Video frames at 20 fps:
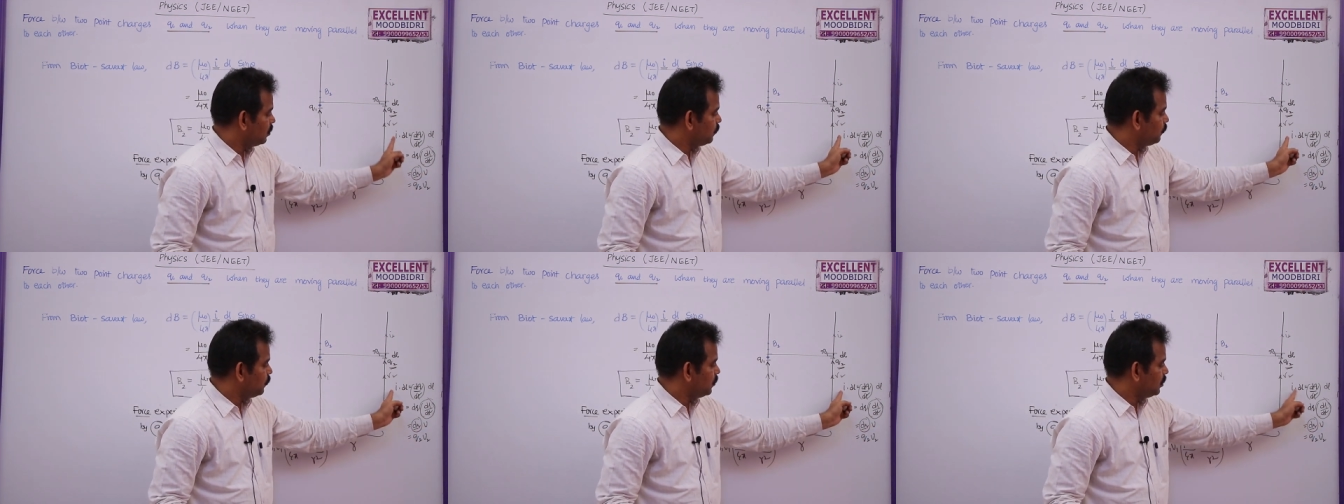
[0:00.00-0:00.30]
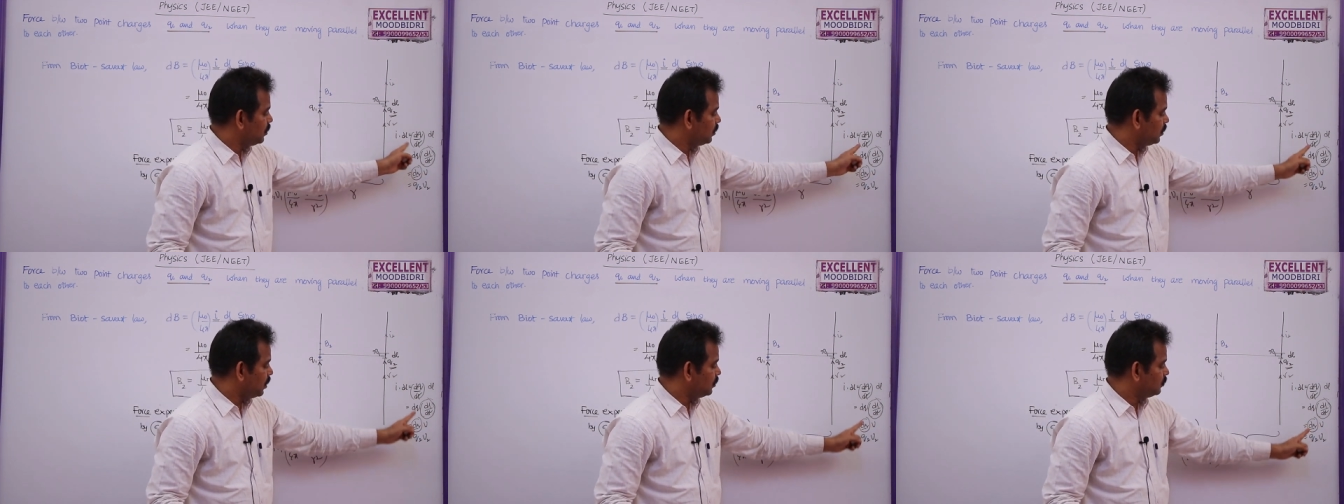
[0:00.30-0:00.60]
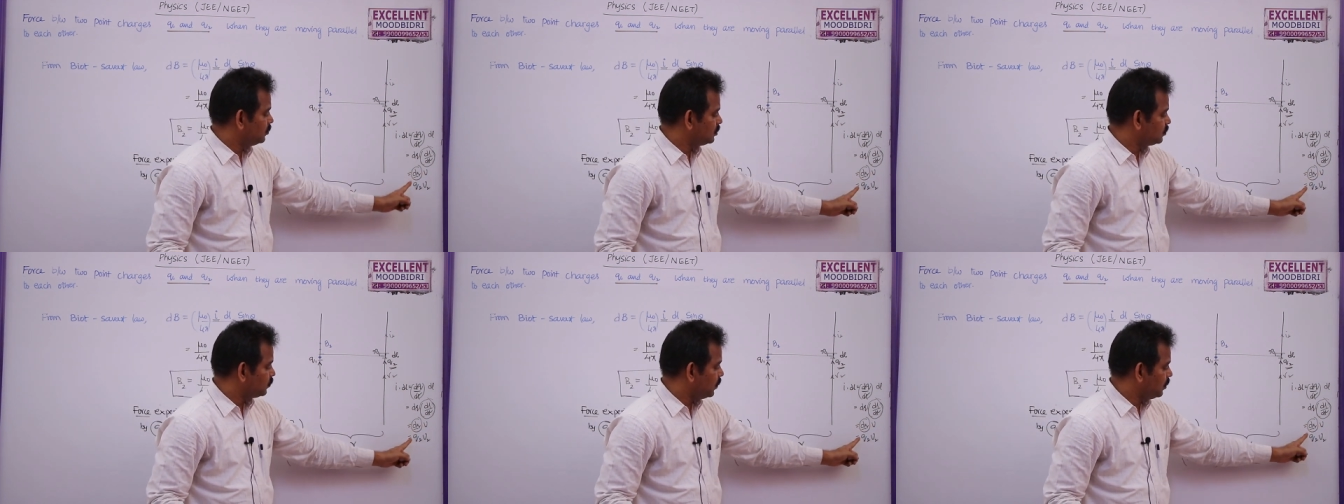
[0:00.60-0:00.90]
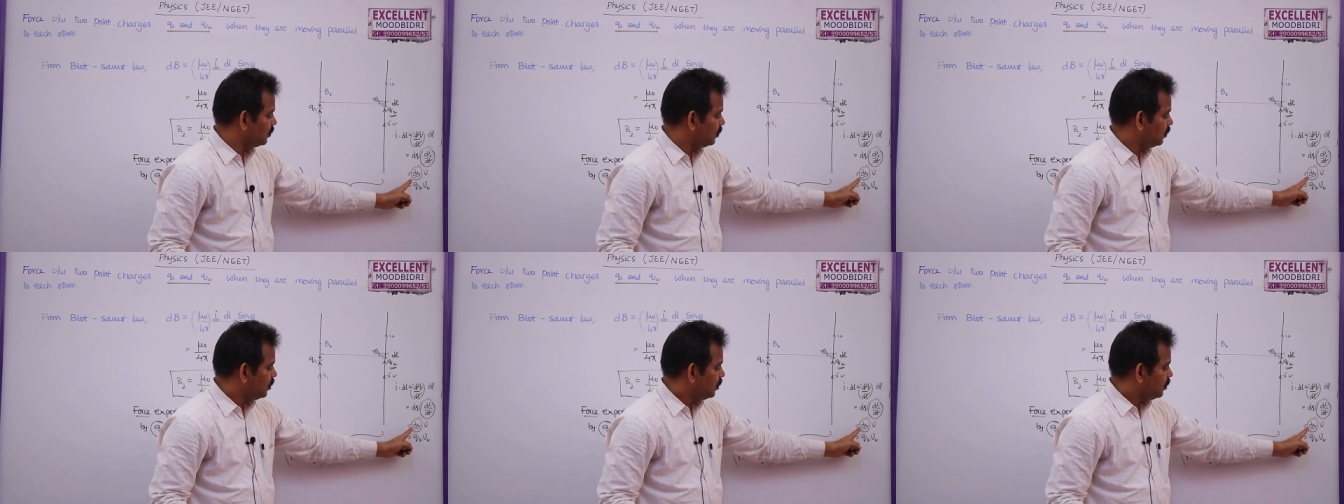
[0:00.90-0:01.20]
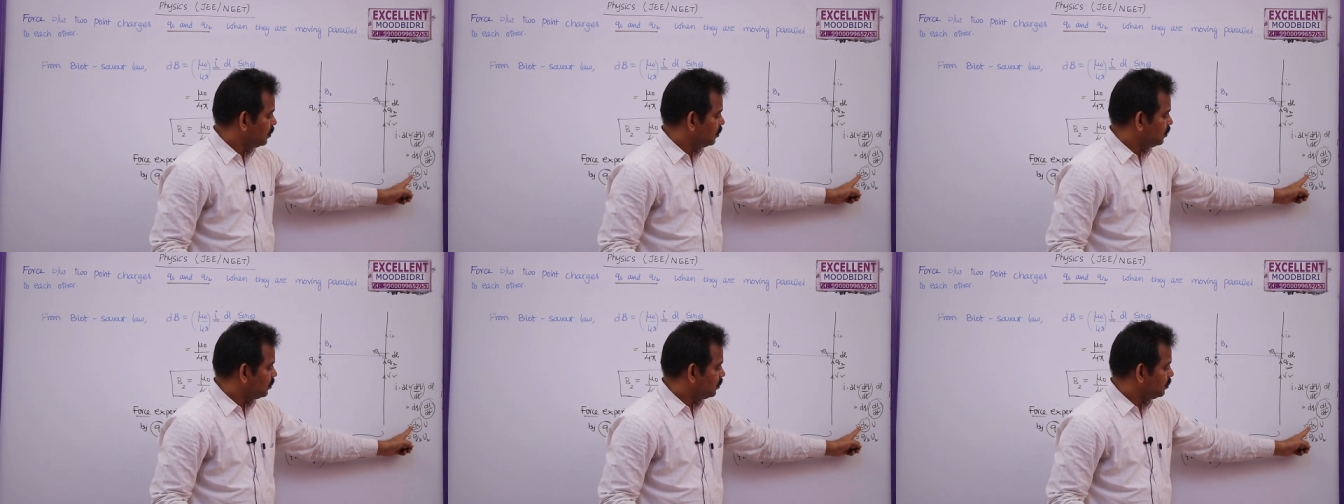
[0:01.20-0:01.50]
If you integrate this one,
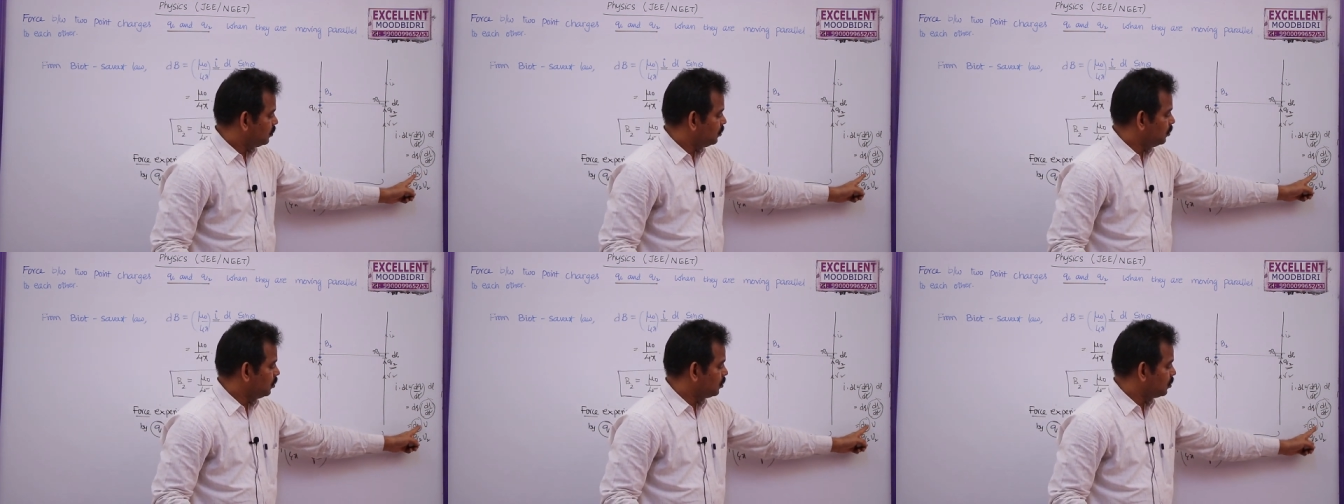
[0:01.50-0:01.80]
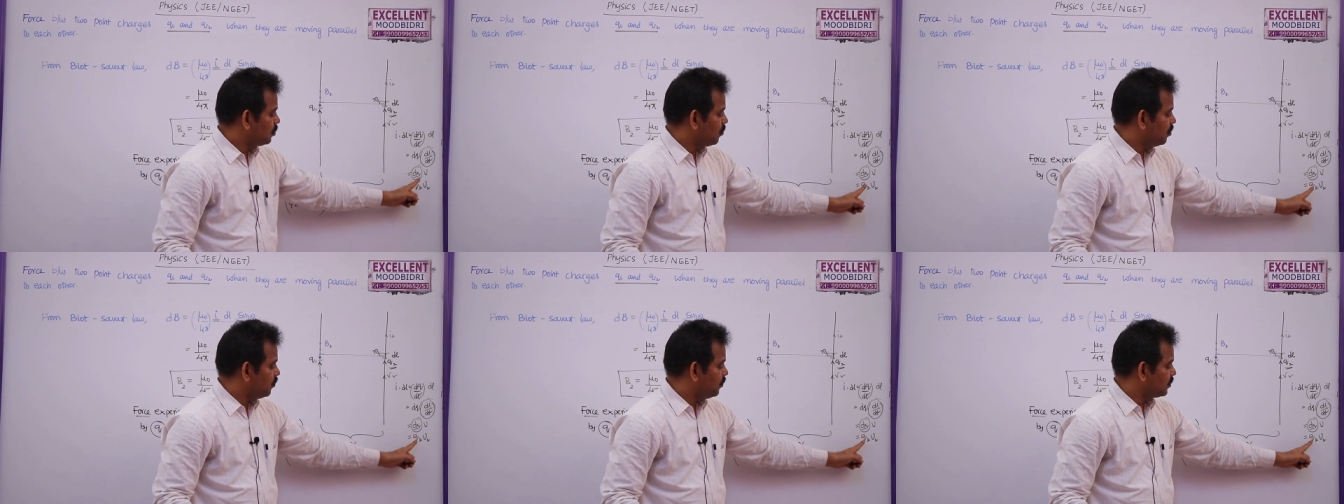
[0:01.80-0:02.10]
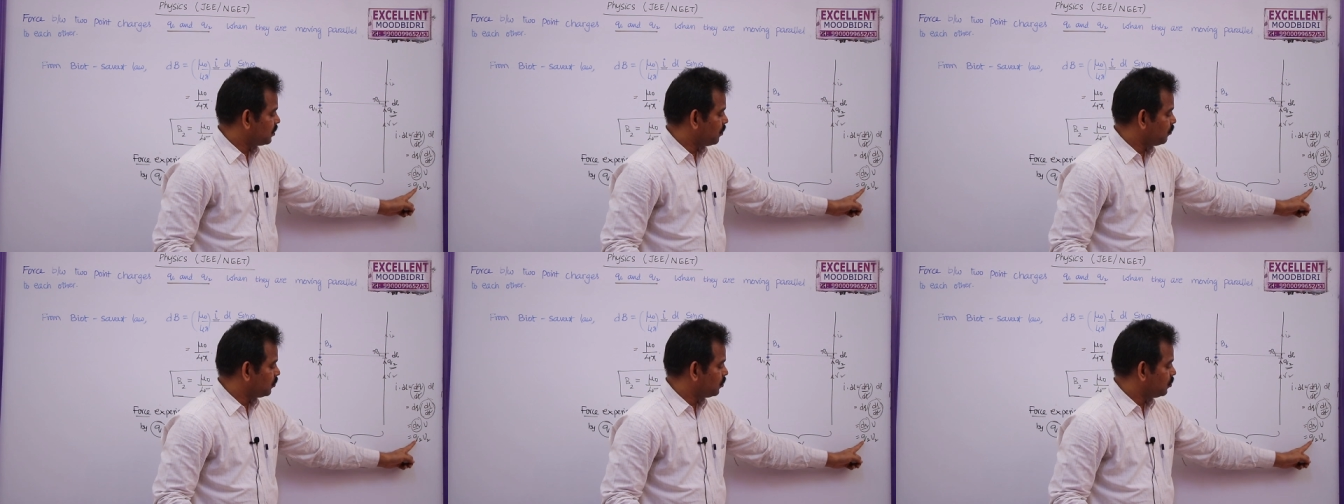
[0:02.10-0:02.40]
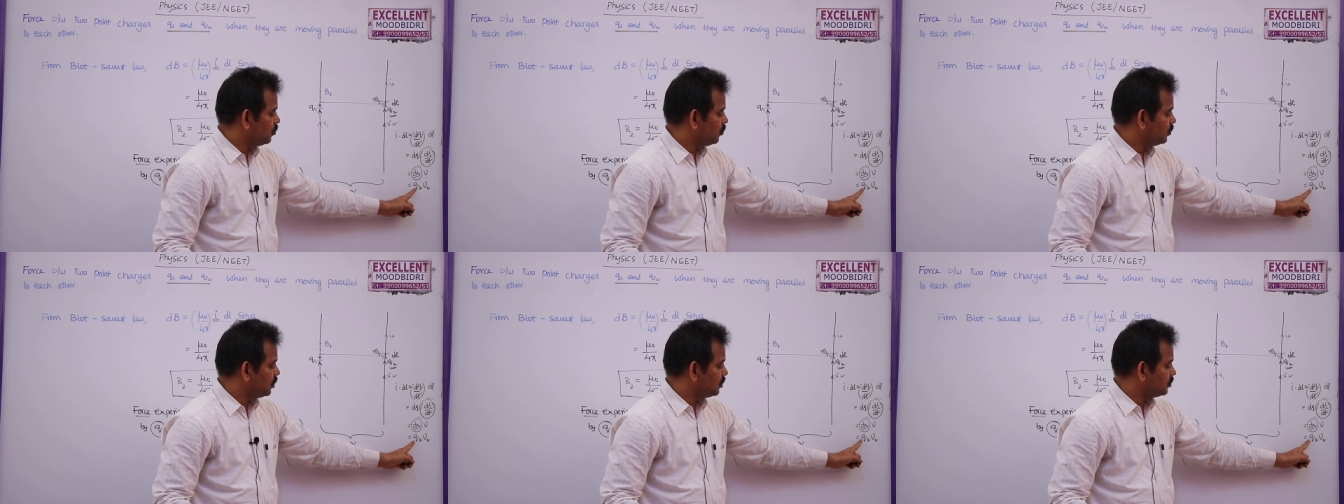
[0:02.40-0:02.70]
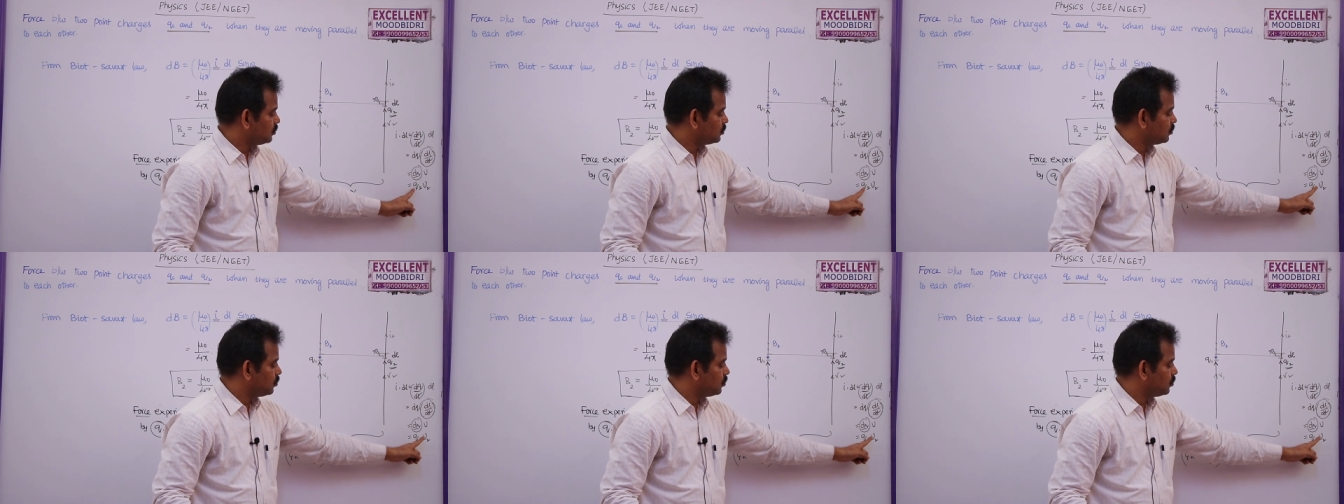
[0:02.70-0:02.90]
dq will become q, that is